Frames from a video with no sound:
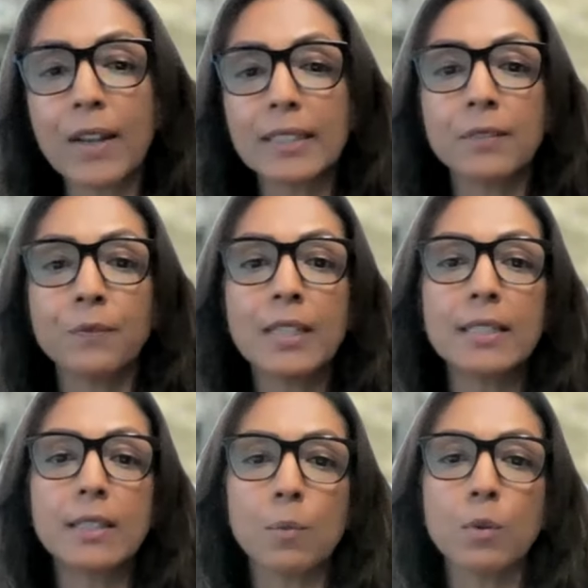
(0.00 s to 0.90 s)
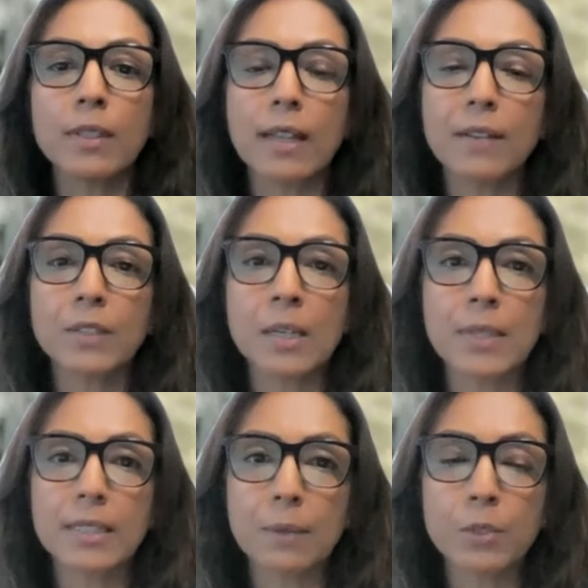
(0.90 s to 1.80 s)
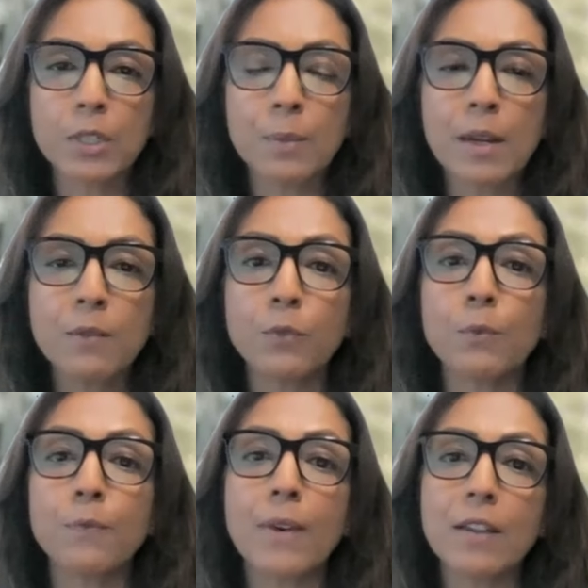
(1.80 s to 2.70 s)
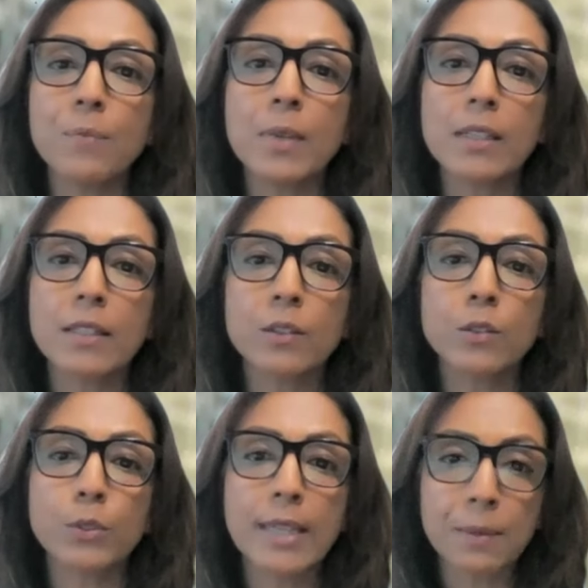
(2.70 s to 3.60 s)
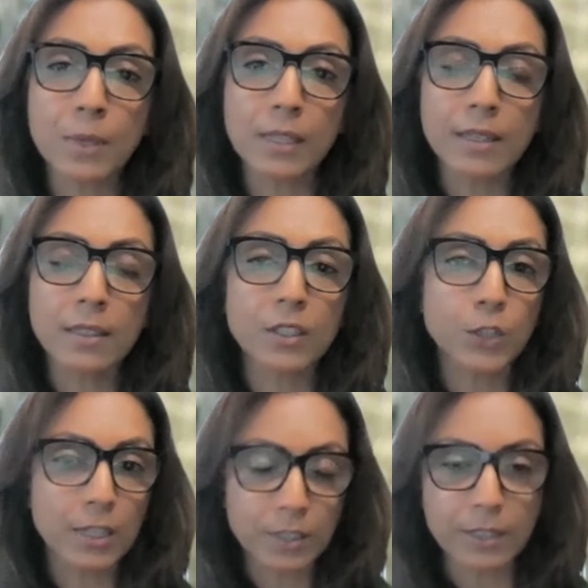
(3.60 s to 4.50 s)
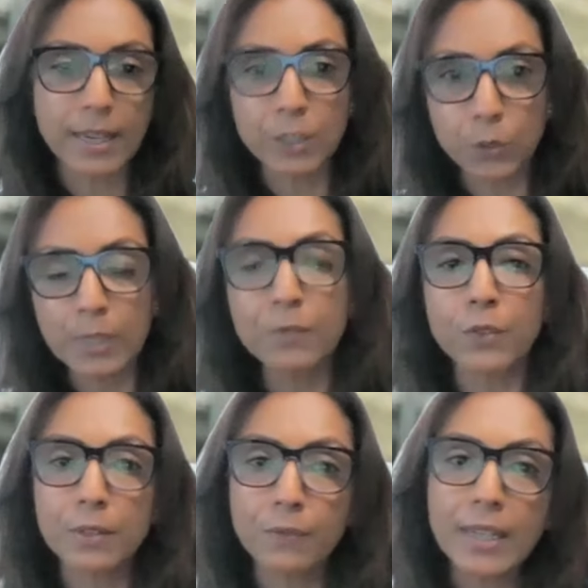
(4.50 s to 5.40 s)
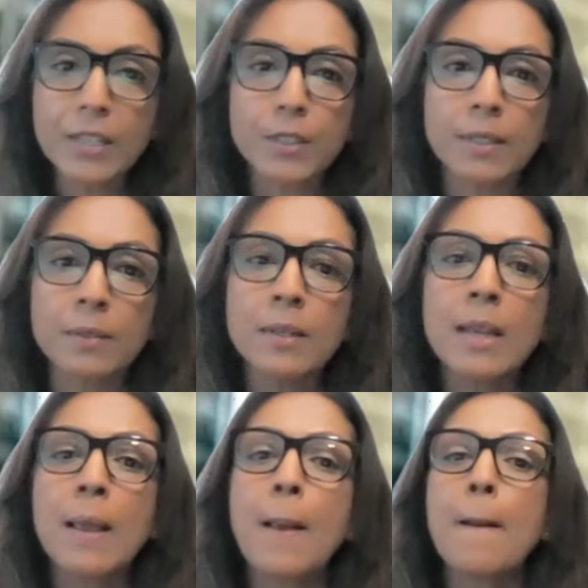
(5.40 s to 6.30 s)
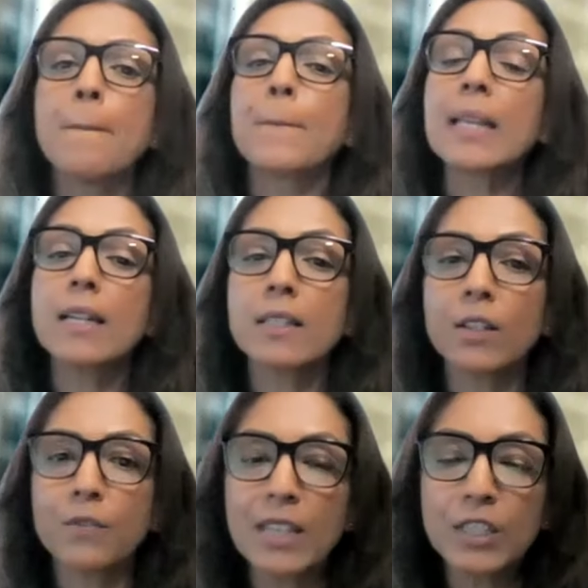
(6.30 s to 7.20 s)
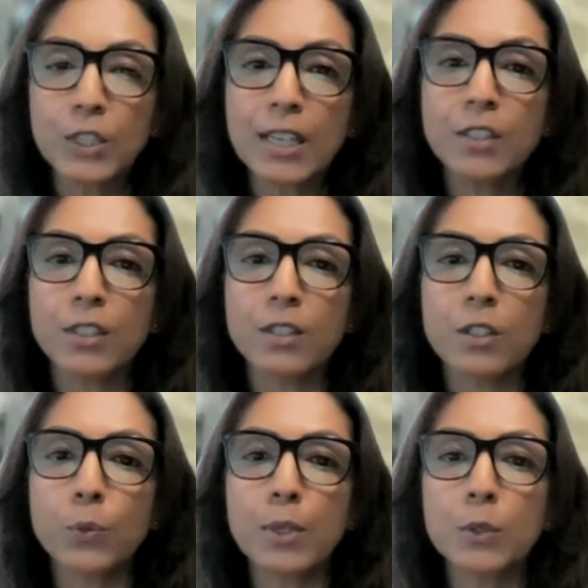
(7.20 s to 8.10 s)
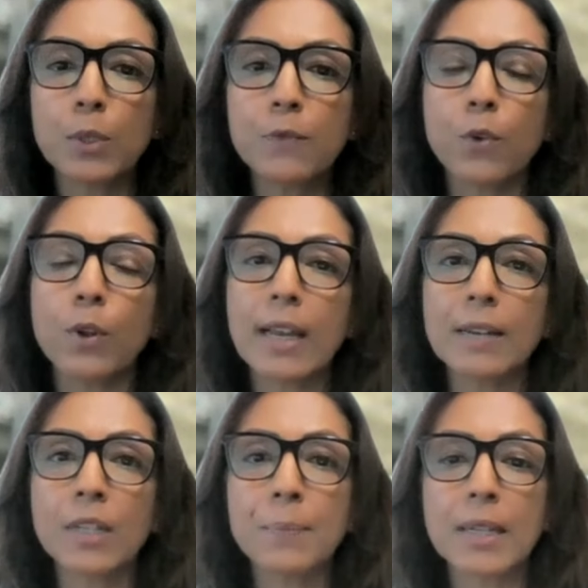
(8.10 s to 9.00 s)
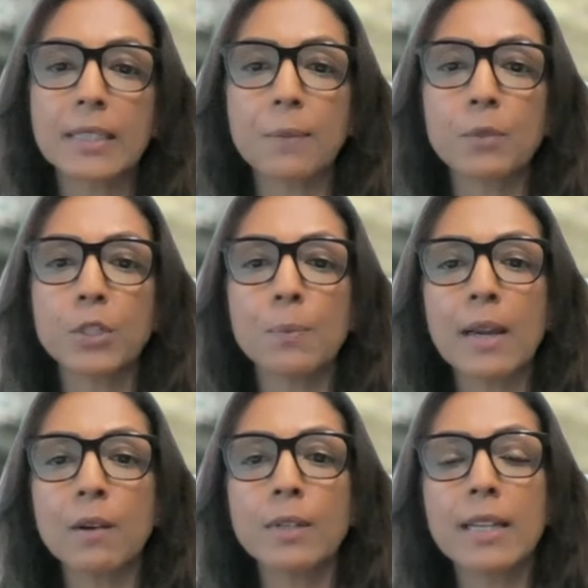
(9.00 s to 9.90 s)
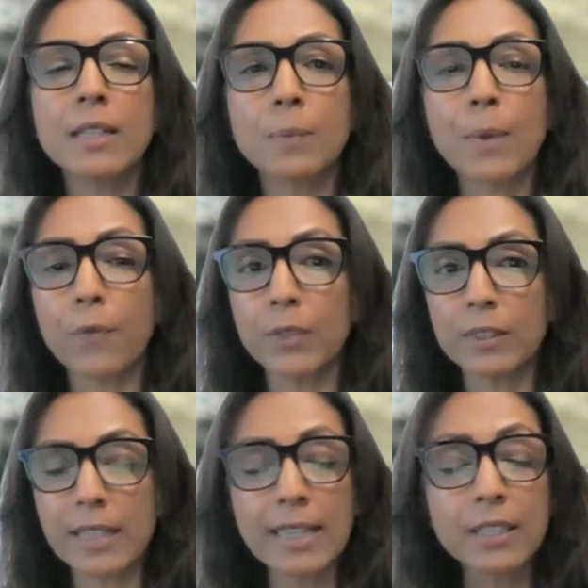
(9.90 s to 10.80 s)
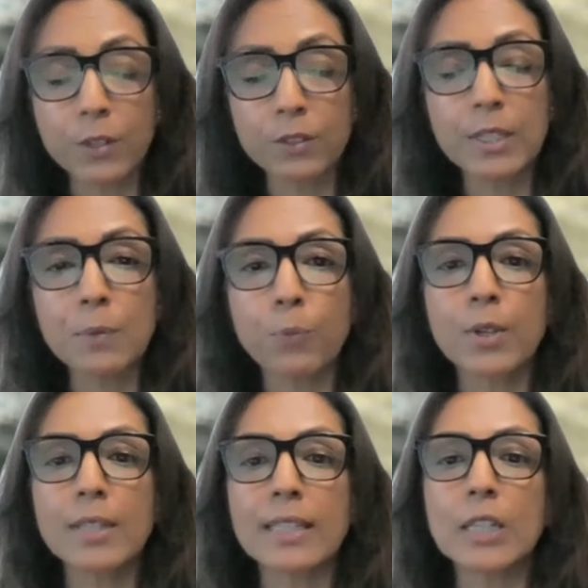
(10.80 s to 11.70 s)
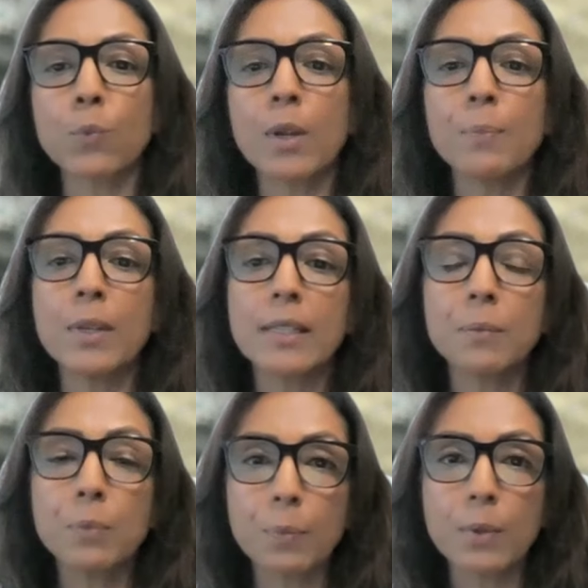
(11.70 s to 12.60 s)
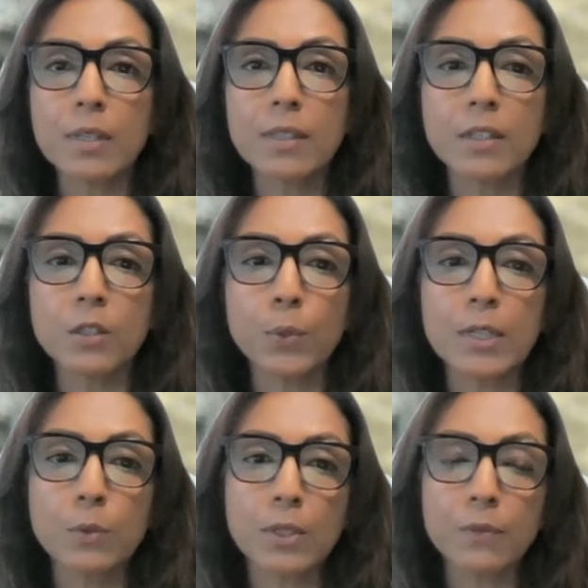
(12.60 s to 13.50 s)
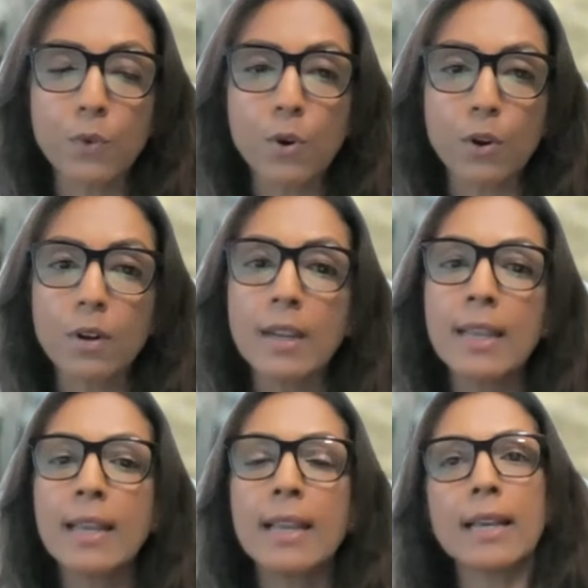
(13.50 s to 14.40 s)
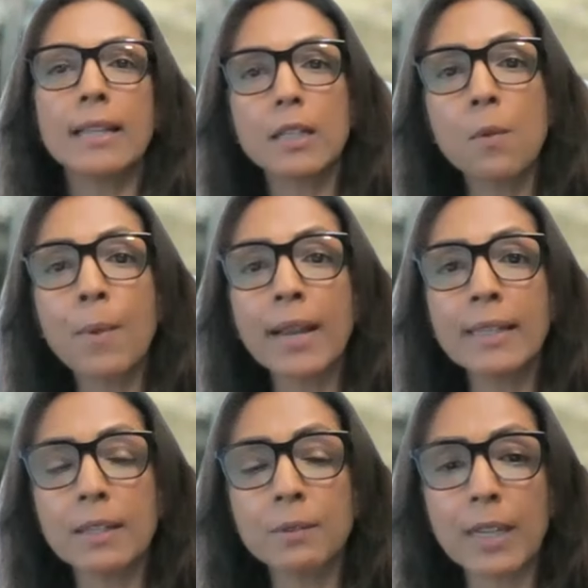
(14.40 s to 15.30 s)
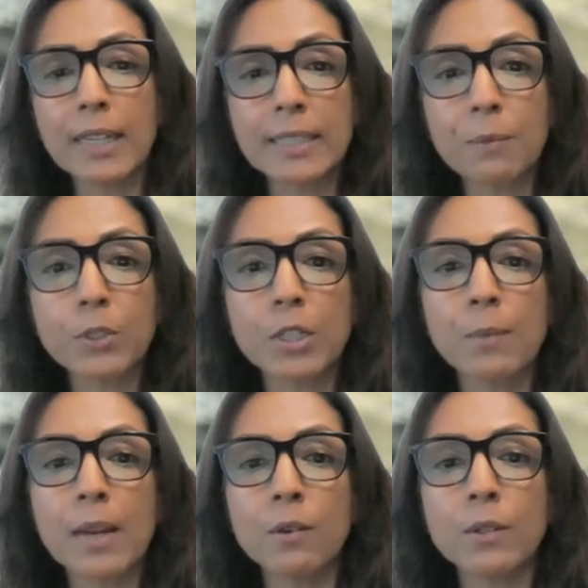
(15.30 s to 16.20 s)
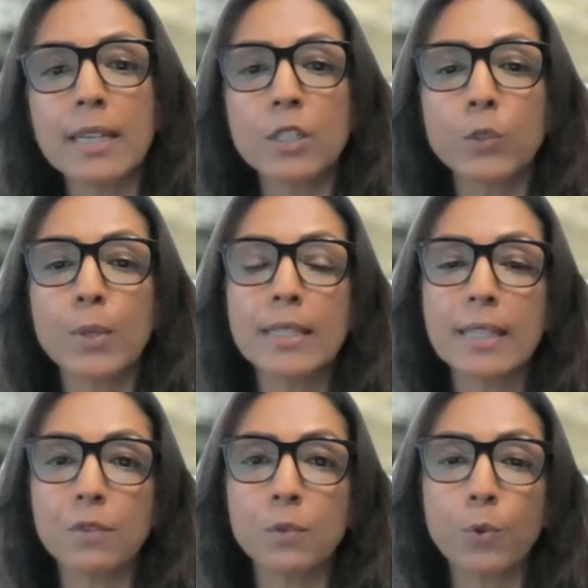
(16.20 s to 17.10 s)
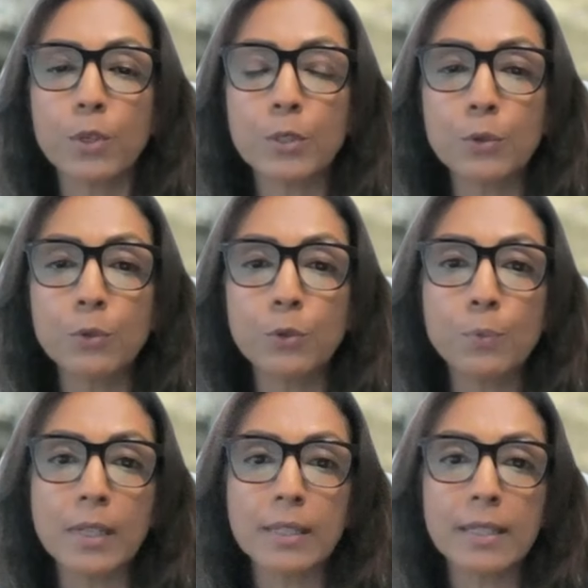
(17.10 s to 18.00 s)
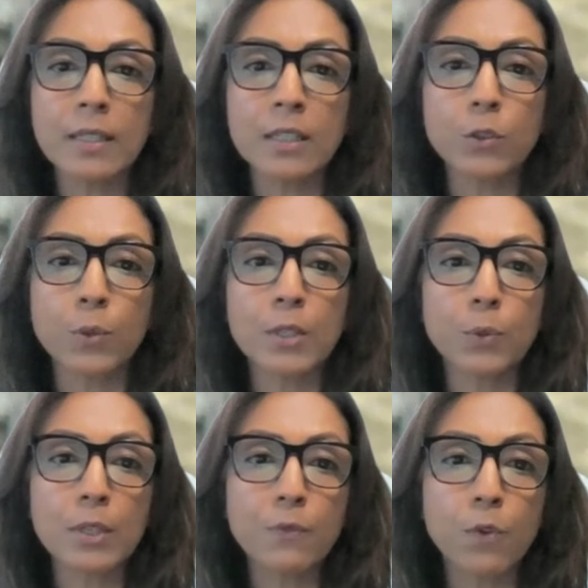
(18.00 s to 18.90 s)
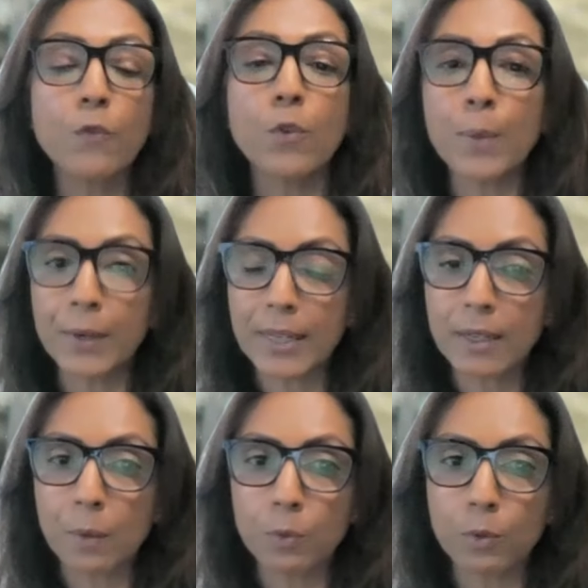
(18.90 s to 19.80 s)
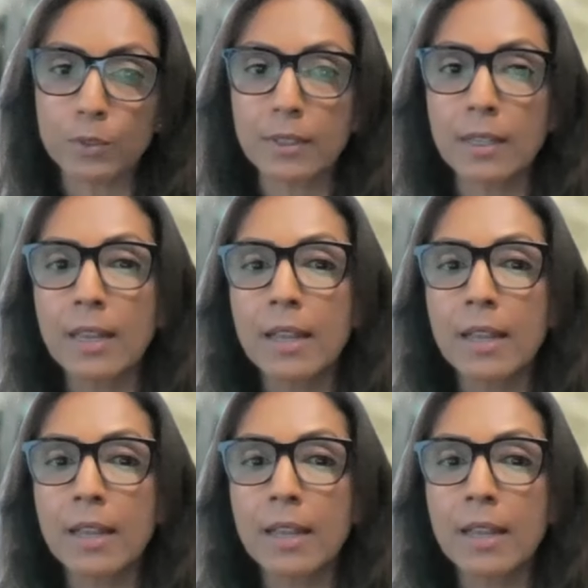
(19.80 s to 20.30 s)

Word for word: effectively doubled the lifetime exemption amount from 5 million to 10 million adjusted annually for inflation because of these changes, the 2024 lifetime exemption amount is about is 13.61 million per person in 2024, and the combined uh, exemption amount is 27.22 million in 2024 for married couples.